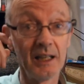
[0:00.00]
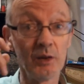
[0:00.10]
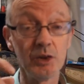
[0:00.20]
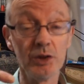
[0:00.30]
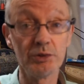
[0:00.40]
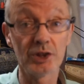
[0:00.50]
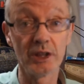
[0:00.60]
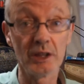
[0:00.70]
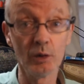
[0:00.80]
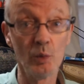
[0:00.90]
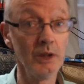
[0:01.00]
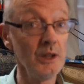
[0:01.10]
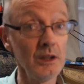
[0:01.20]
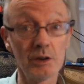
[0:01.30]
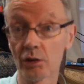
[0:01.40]
using
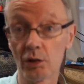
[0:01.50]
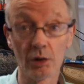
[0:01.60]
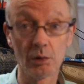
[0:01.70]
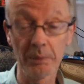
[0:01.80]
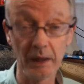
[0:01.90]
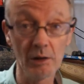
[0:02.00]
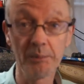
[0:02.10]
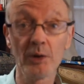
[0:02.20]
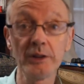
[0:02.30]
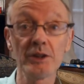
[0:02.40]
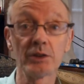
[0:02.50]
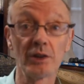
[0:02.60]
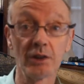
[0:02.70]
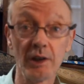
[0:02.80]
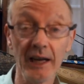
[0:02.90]
Word or PowerPoint
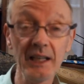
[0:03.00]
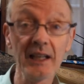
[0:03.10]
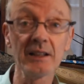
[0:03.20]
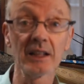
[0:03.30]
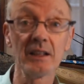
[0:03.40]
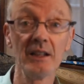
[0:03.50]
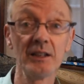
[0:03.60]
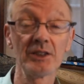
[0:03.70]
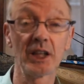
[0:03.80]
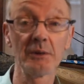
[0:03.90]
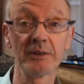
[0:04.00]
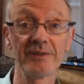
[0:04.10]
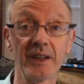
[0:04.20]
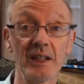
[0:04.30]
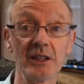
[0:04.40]
or any other type of
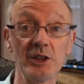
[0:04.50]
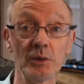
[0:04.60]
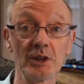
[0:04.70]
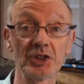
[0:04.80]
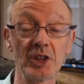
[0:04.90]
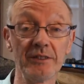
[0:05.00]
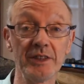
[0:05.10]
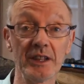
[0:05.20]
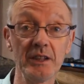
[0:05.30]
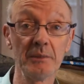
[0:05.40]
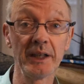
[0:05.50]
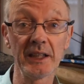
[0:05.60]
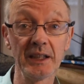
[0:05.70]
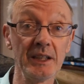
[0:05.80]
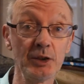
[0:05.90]
file that you want to save it in, make
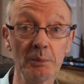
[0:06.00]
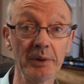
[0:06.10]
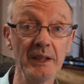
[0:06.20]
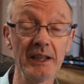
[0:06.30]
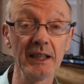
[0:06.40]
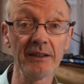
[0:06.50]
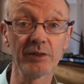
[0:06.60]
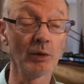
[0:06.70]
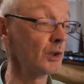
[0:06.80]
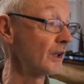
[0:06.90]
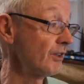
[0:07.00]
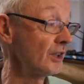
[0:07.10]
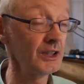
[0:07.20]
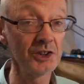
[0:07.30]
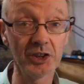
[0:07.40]
it into a PDF or whatever
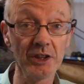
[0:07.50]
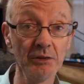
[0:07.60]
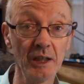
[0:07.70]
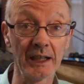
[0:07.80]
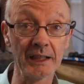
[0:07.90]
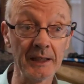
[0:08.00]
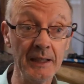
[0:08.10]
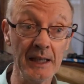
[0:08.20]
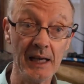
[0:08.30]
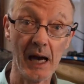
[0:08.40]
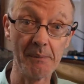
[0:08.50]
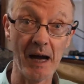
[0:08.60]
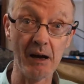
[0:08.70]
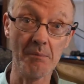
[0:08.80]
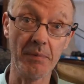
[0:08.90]
it is that you like,
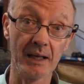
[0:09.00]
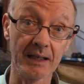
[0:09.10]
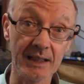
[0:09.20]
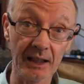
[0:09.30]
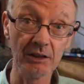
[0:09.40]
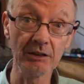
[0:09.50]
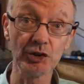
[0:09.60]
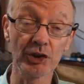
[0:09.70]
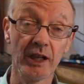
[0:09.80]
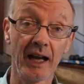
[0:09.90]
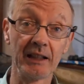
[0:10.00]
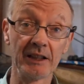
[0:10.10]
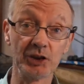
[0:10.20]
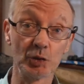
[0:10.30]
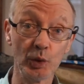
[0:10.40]
about Pythagoras and
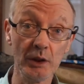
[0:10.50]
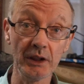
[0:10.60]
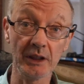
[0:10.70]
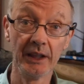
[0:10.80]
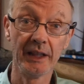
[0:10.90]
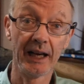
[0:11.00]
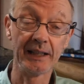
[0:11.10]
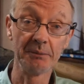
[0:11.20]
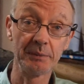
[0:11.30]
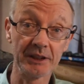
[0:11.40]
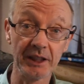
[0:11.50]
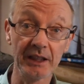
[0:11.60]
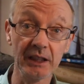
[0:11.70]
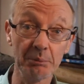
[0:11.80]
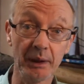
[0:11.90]
his work, and in
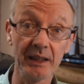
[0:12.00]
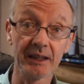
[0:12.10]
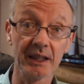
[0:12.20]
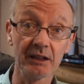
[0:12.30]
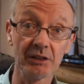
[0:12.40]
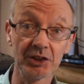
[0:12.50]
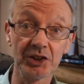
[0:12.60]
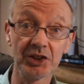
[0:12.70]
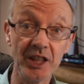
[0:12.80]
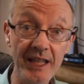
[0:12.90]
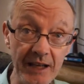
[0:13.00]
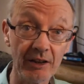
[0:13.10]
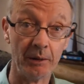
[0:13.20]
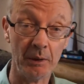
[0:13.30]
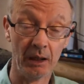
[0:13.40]
particular Pythagoras'
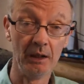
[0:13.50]
theorem